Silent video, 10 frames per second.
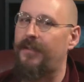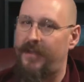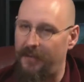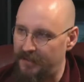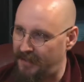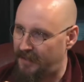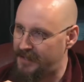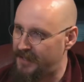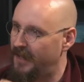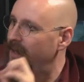
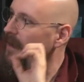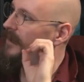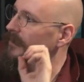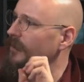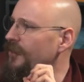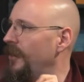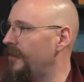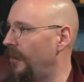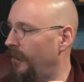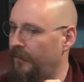Celsius for
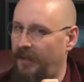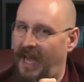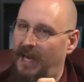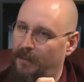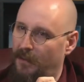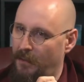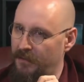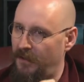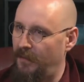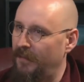just over an hour or
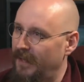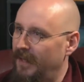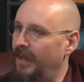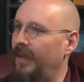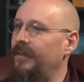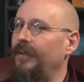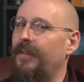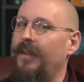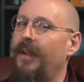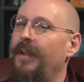so, until
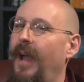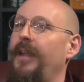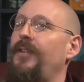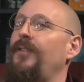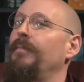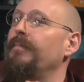it's a nice,